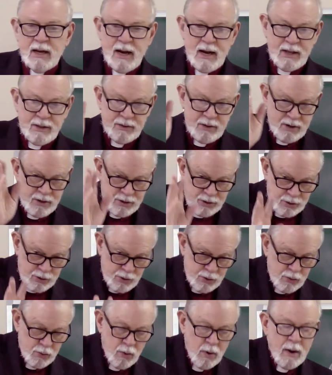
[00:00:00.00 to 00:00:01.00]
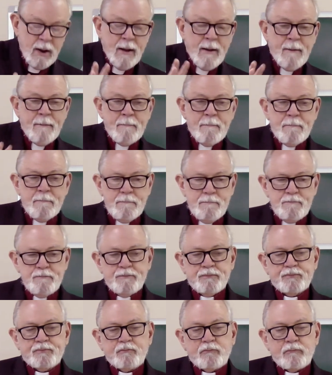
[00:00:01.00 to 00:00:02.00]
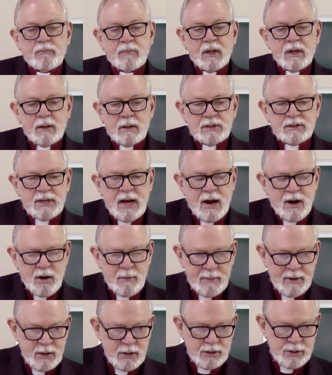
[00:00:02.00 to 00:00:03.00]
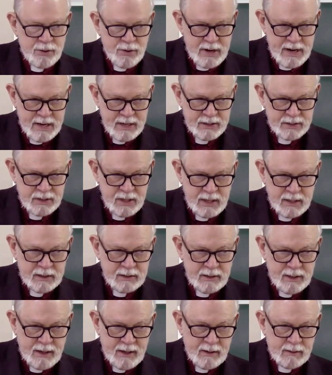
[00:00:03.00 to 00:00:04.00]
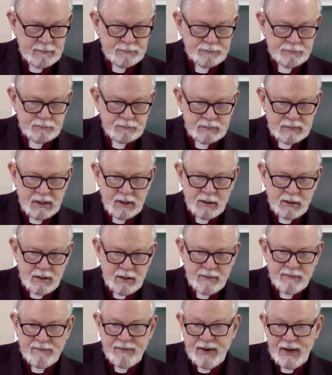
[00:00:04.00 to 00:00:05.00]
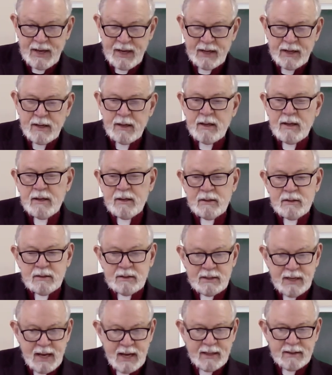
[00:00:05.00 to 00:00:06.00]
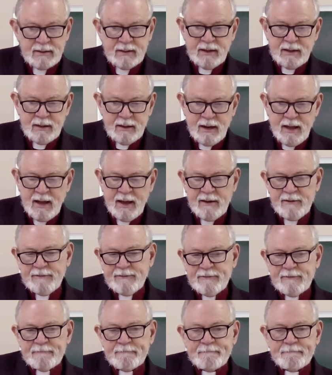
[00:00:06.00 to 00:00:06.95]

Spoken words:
and there are two sacramental trees in there that are convey death and life.